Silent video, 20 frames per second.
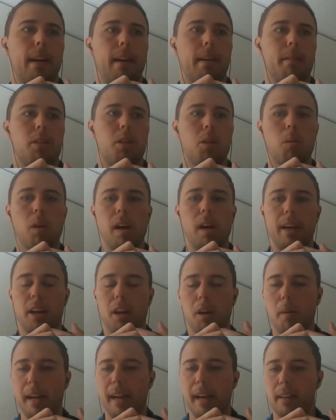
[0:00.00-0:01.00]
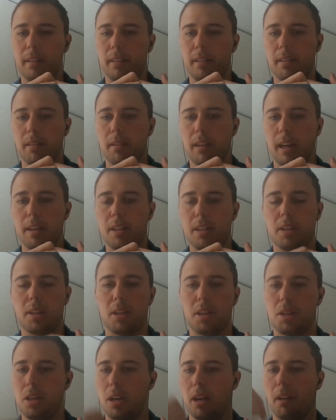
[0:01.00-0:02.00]
do I go out and
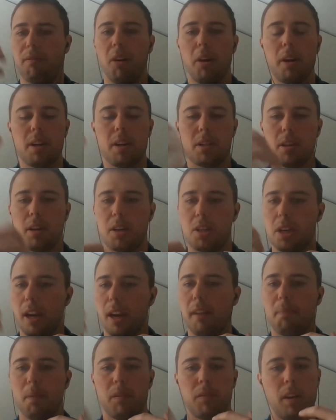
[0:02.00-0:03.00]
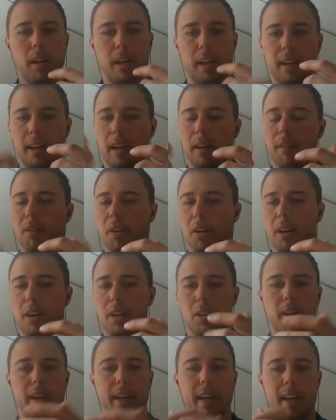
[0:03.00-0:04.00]
just focus on achievement right now,
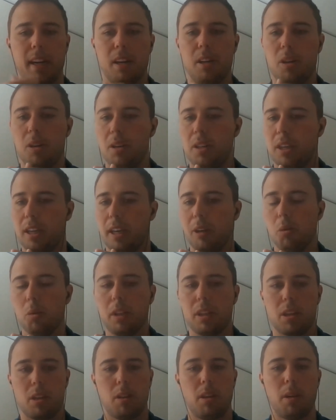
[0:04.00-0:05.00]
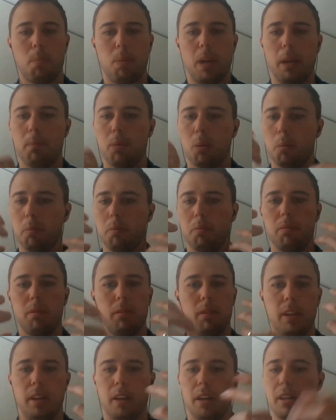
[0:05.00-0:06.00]
focus on getting a new skill? There's a lot of people,
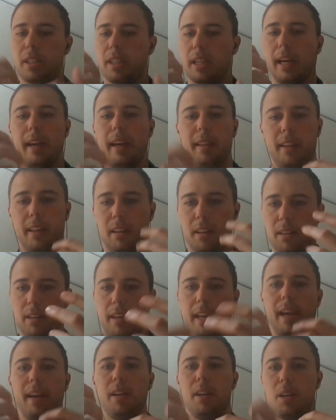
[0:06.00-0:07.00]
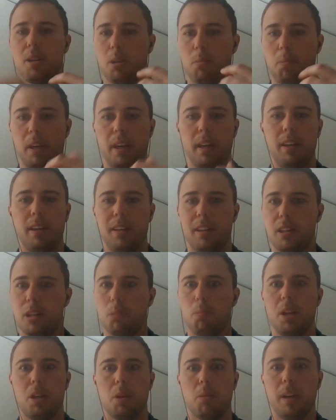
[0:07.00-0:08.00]
saying that now you should be
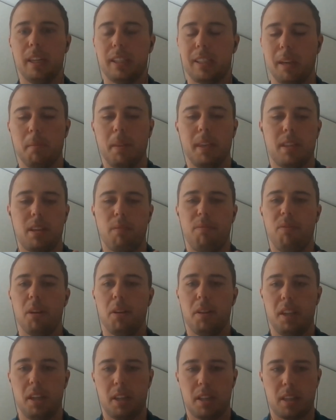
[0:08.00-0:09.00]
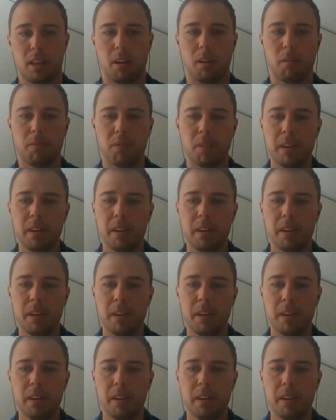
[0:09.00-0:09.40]
doing something to further yourself.